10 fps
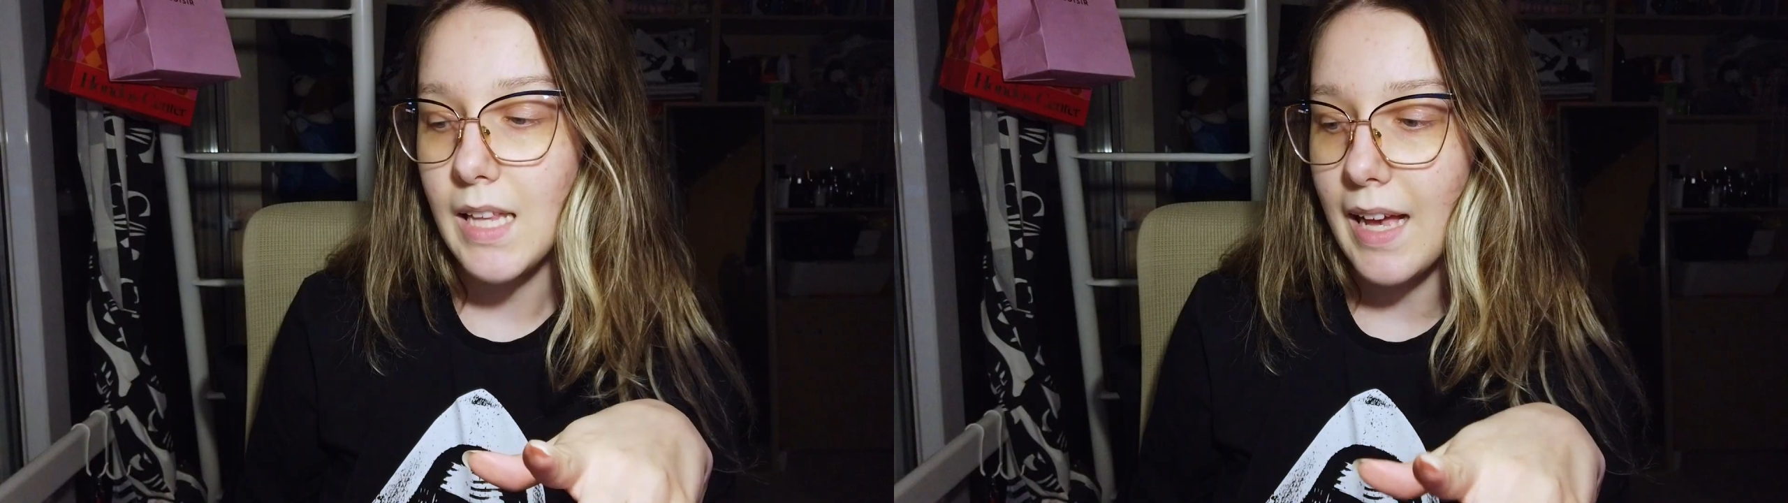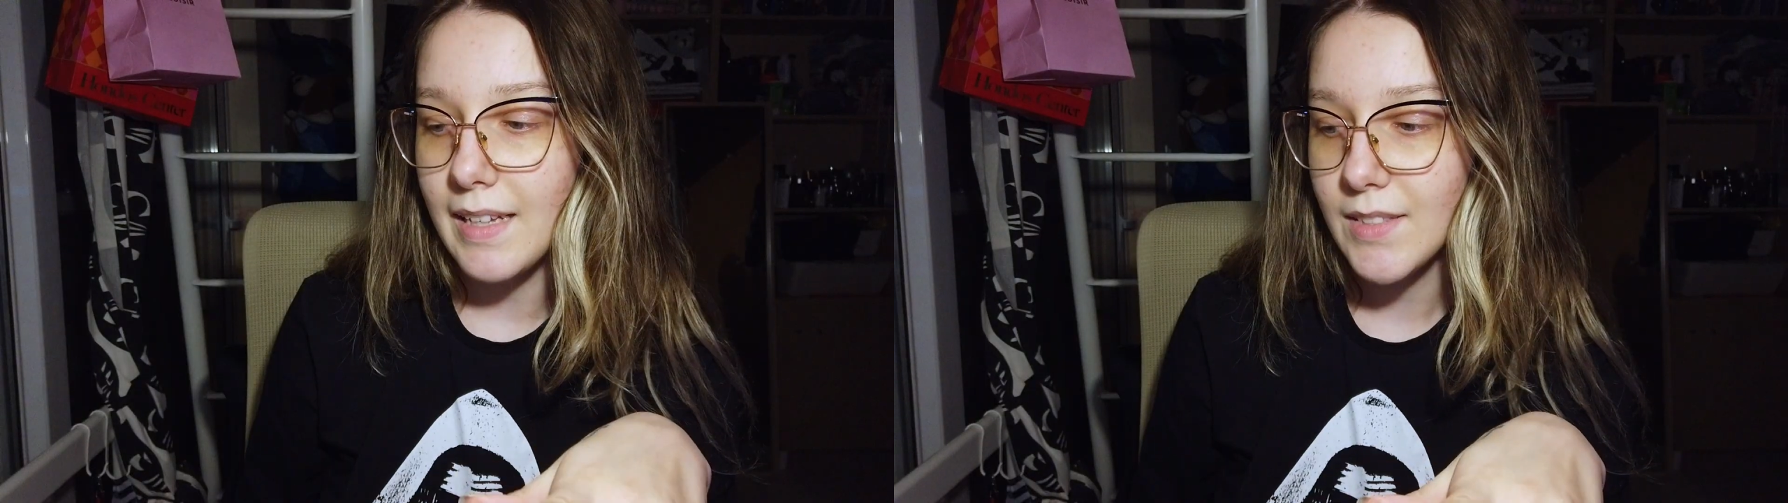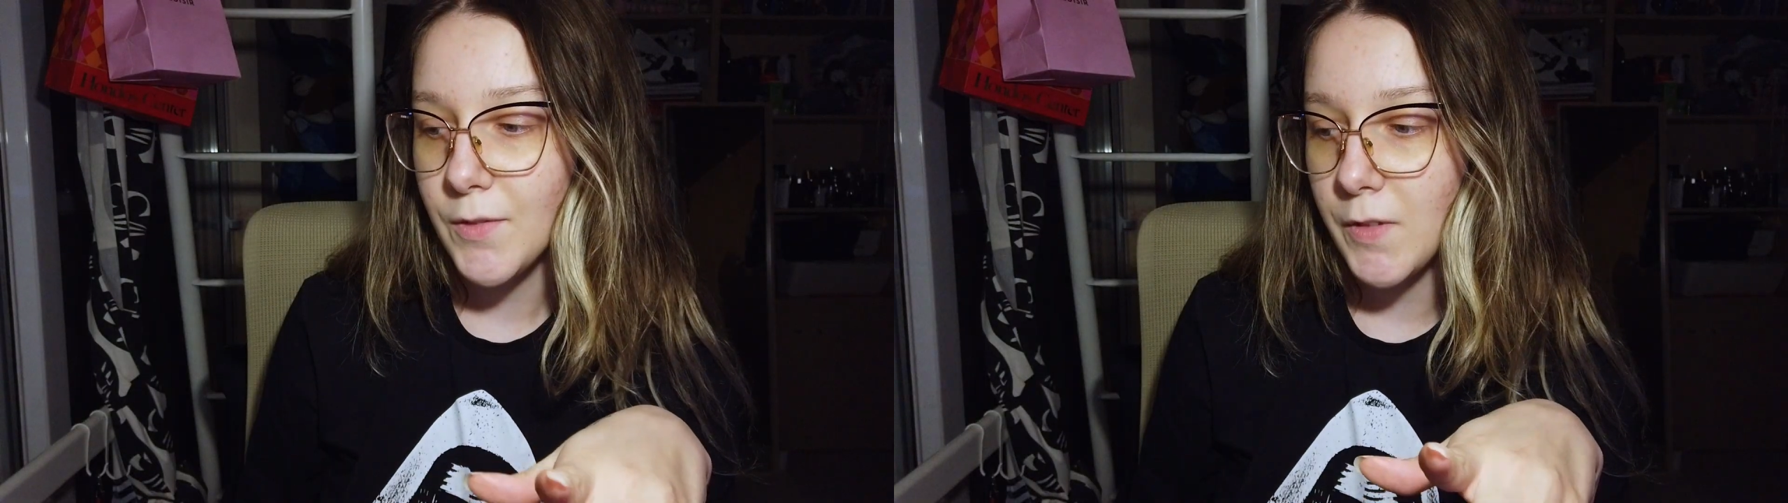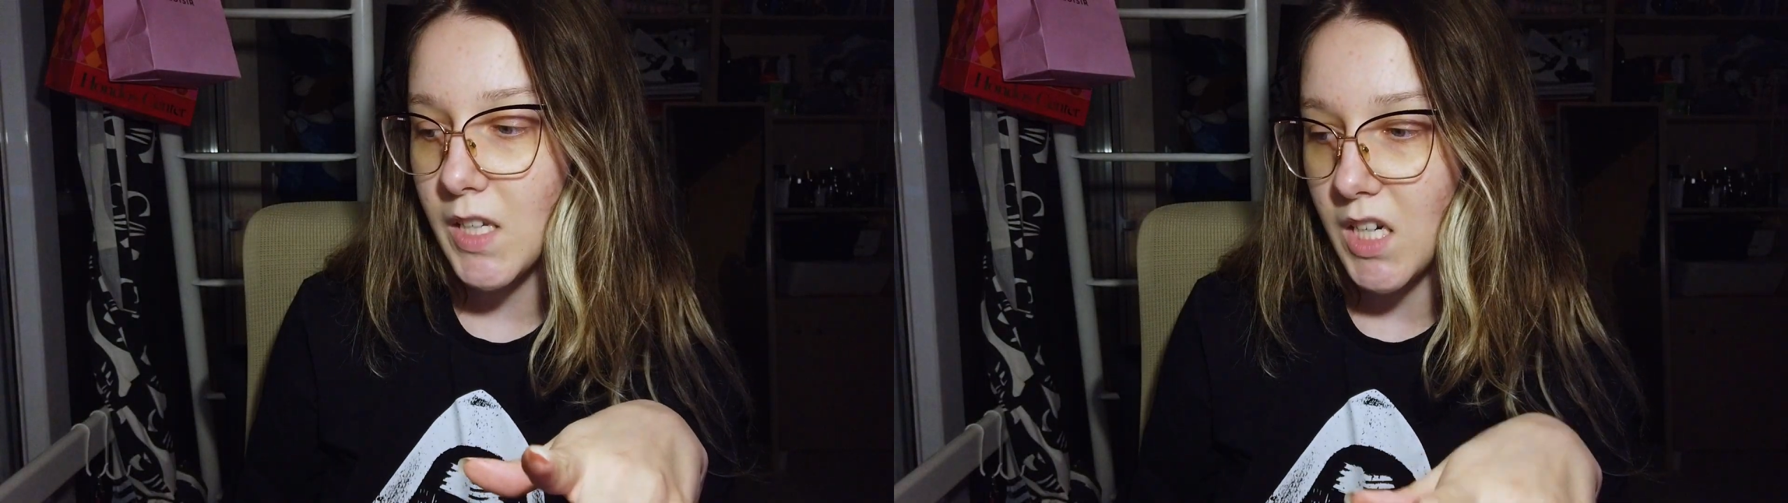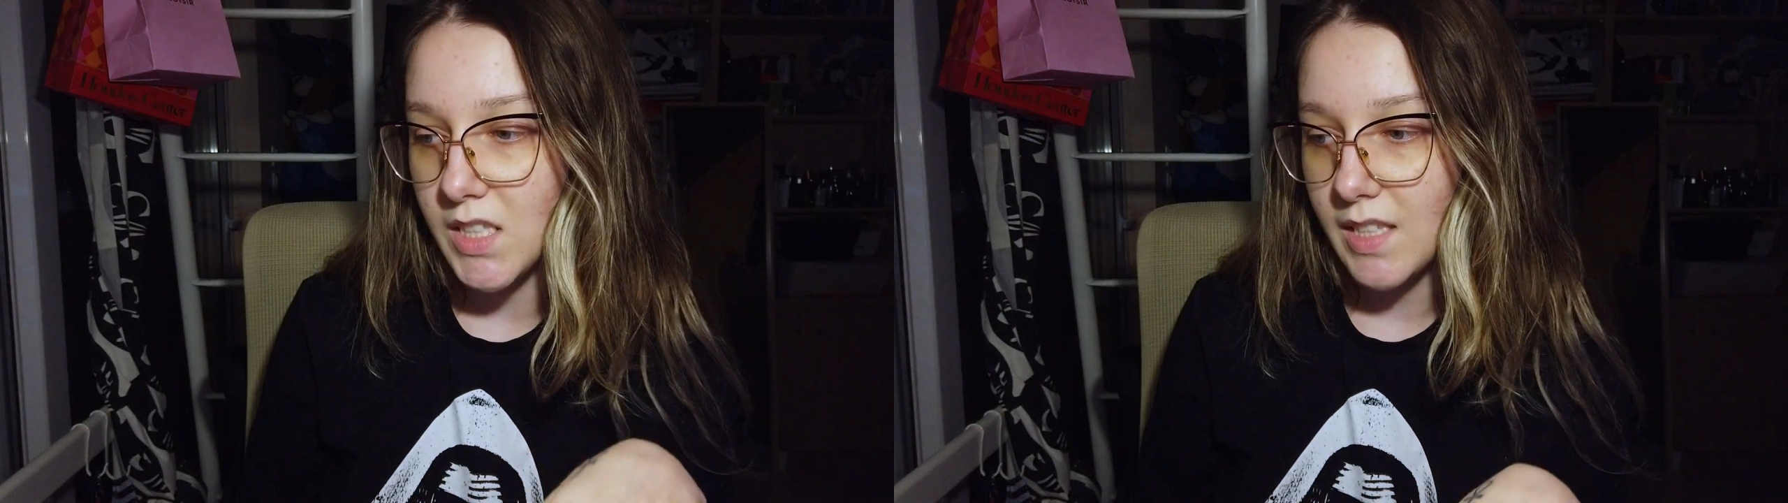And as of
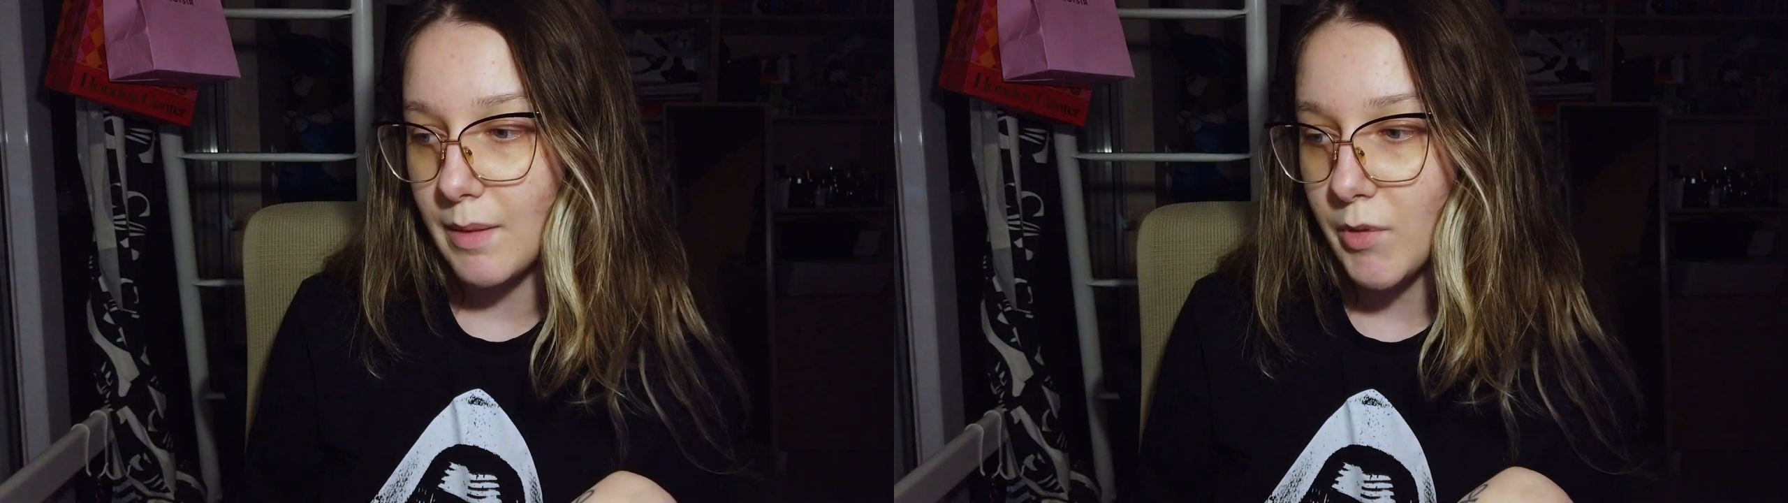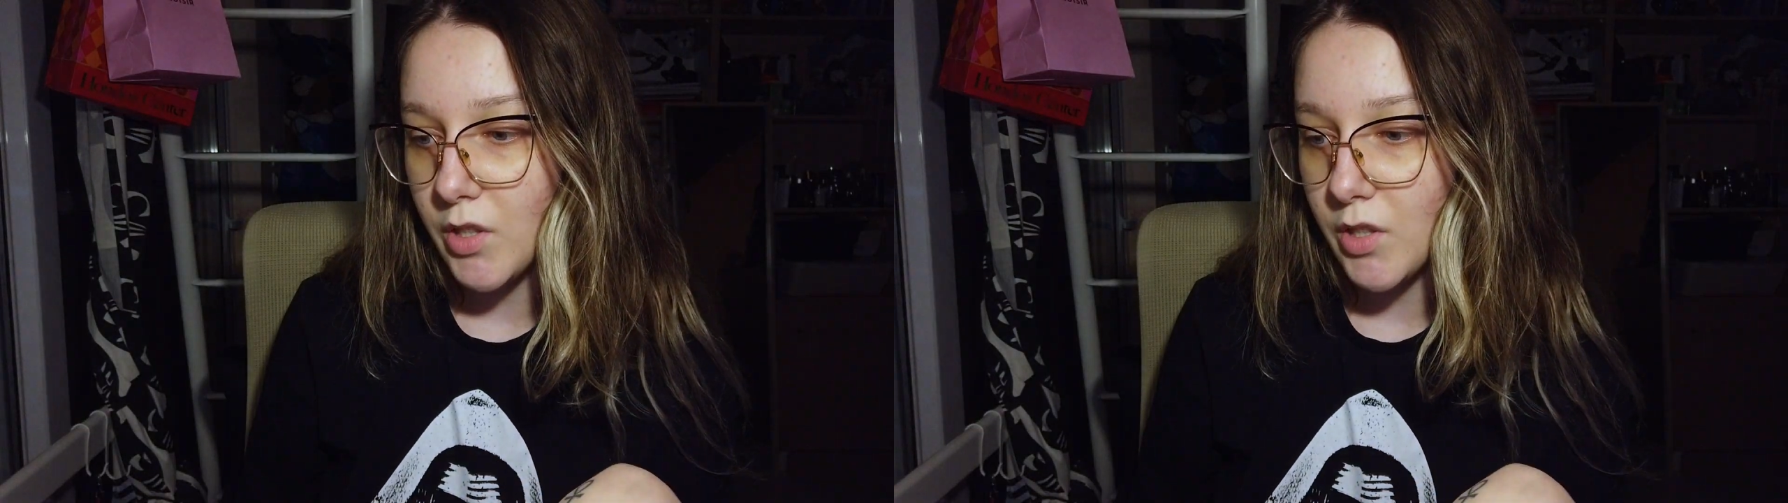yarn that I'm